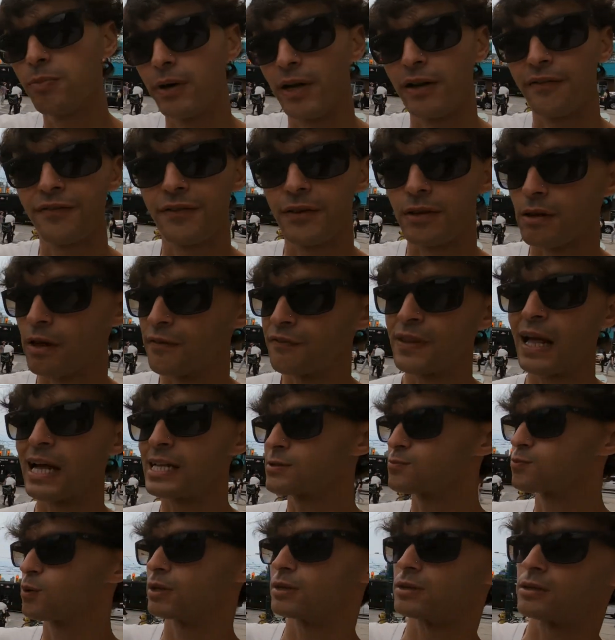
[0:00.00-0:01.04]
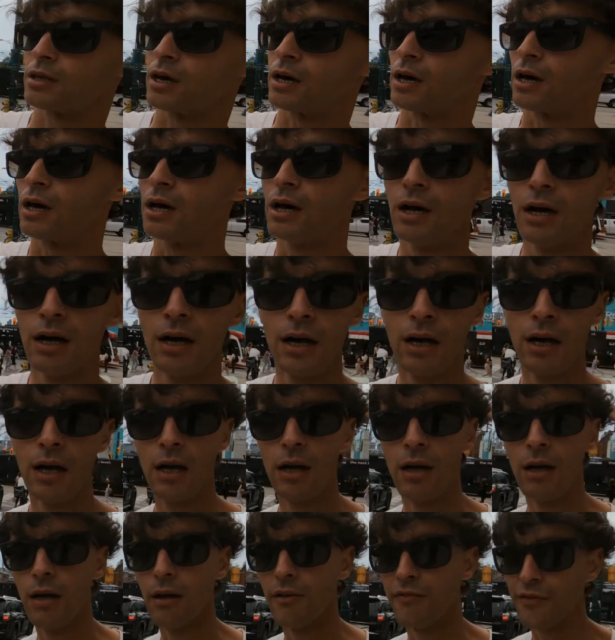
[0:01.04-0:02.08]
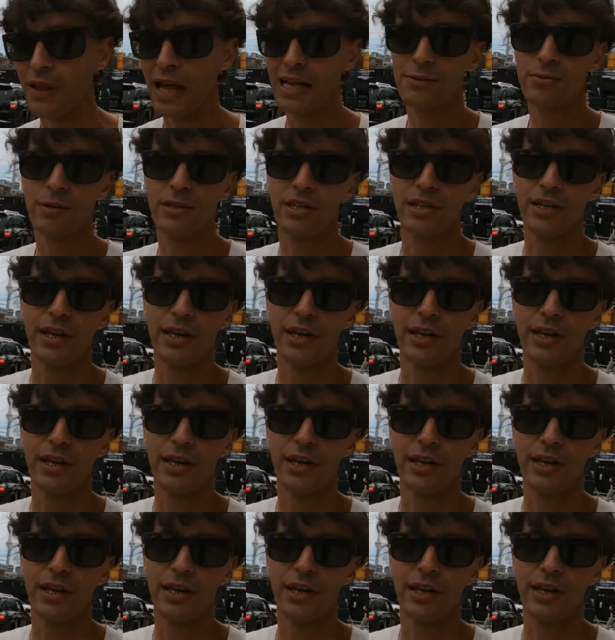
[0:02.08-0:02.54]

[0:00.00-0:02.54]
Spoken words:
but if that's what the